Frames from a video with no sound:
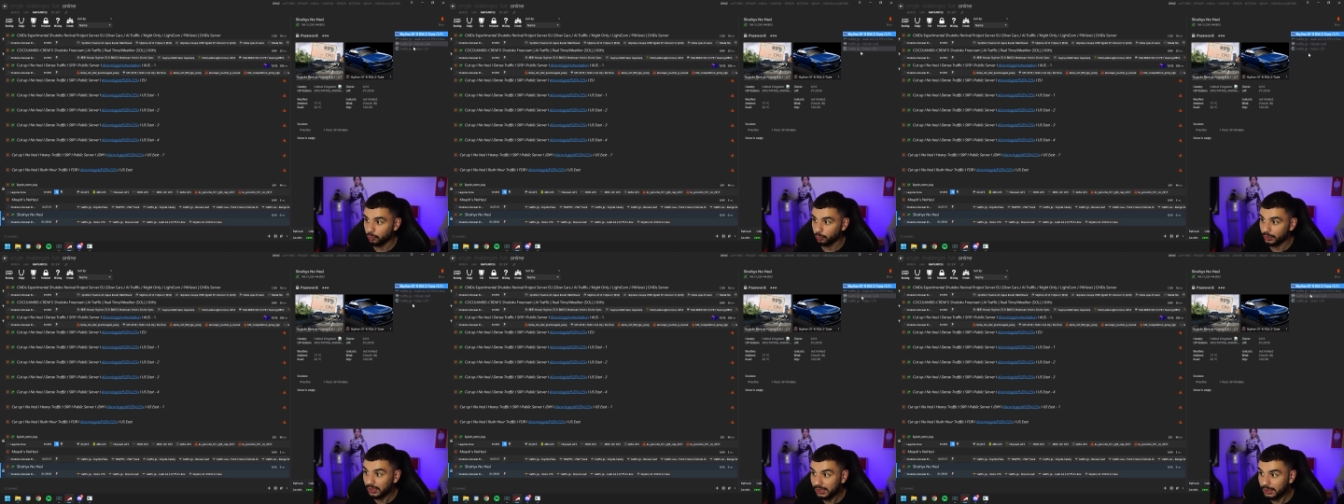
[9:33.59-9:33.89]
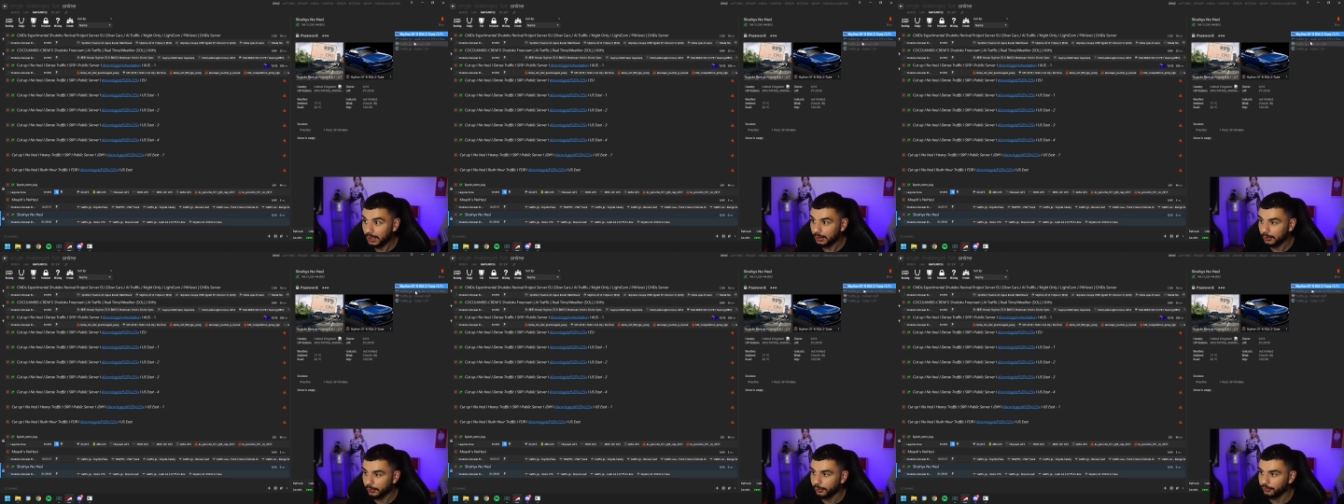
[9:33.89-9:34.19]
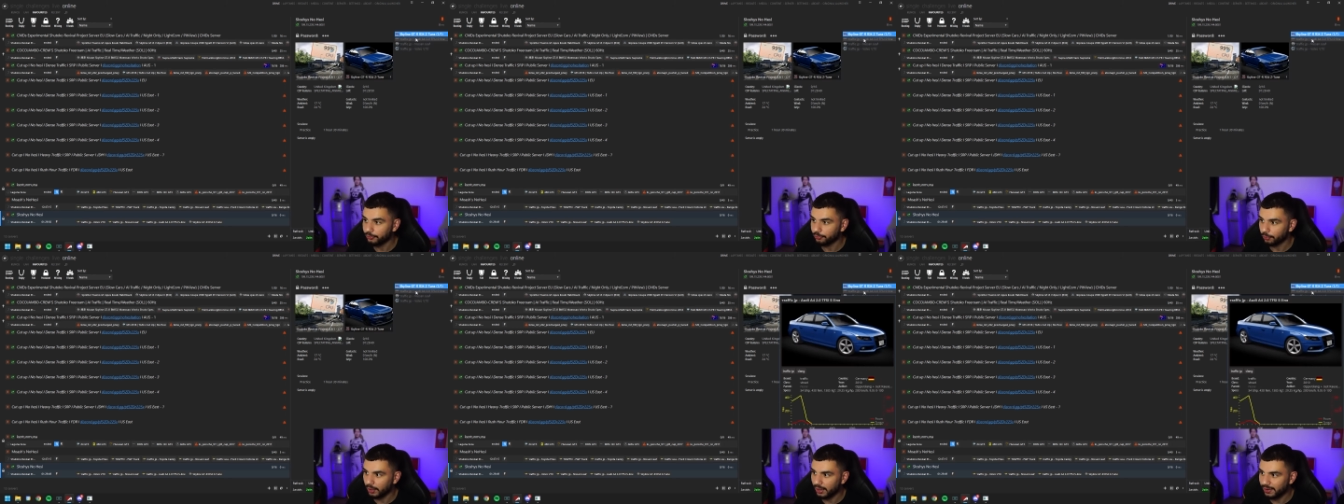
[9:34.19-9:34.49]
We
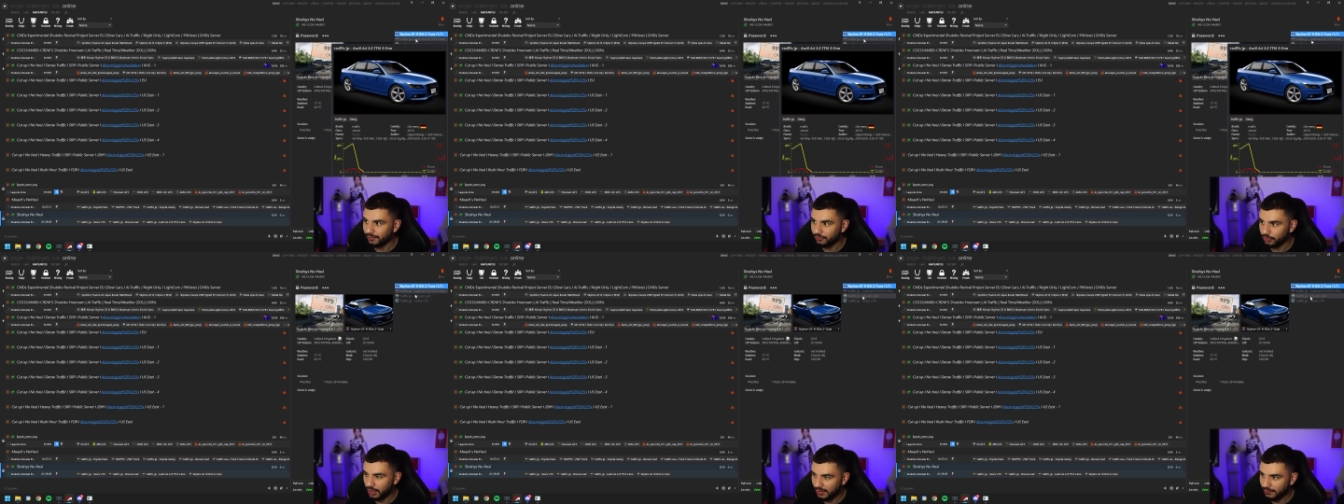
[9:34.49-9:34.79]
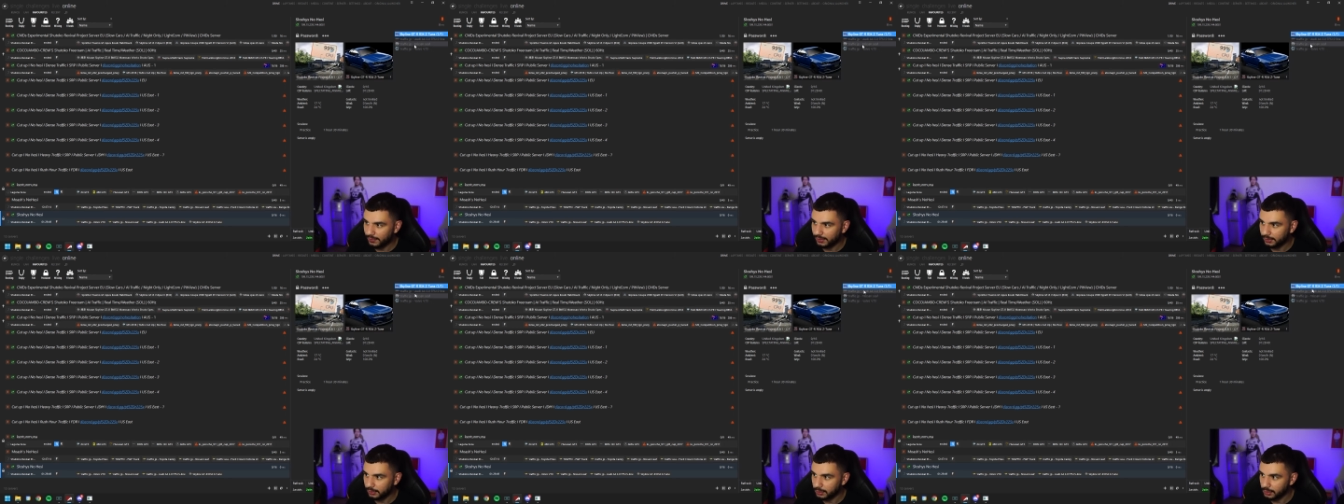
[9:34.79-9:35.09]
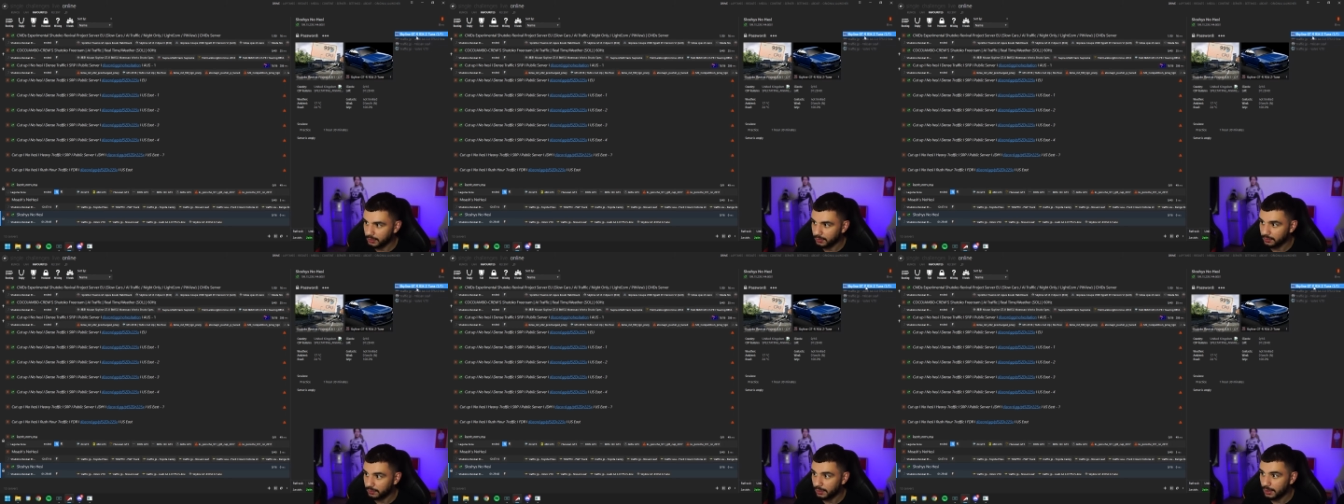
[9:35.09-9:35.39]
cannot drive traffic
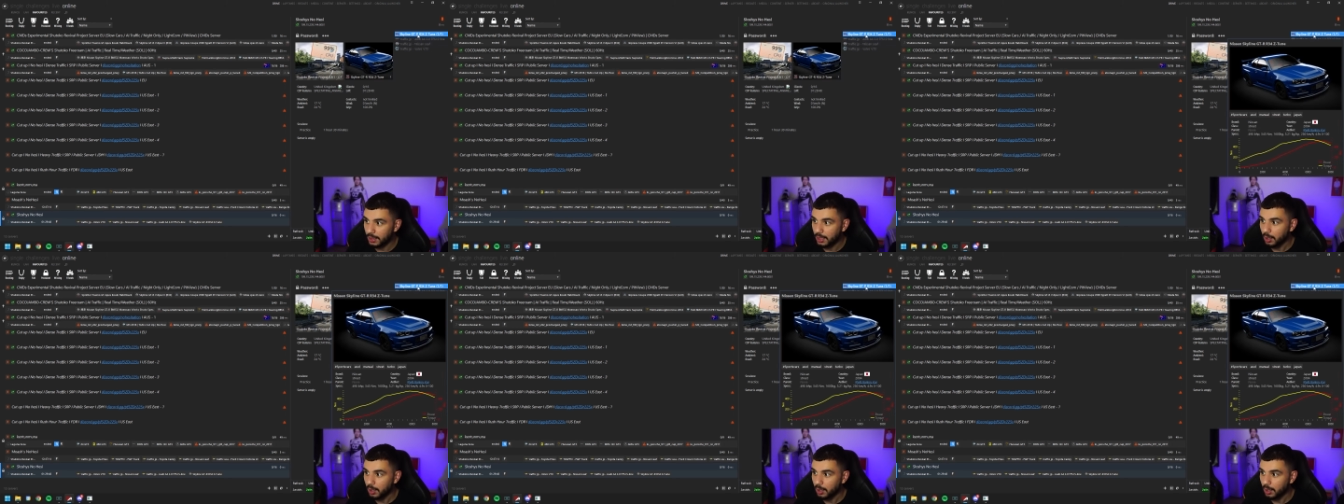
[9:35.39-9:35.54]
cars,